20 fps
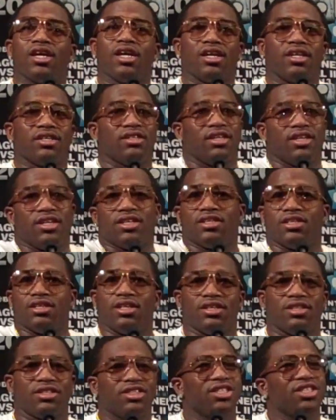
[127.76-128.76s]
and, and,
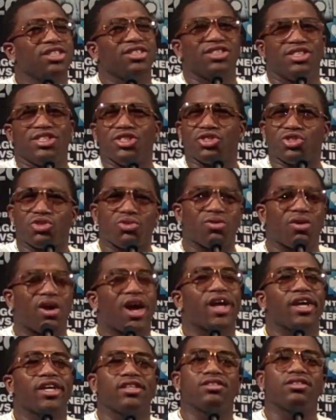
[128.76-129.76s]
and she she's
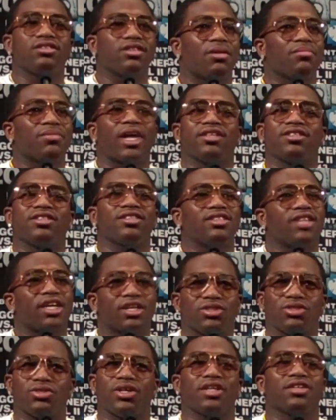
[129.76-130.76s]
crying. I'm like, just take
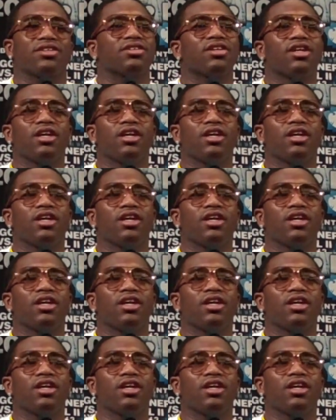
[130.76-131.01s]
a drink.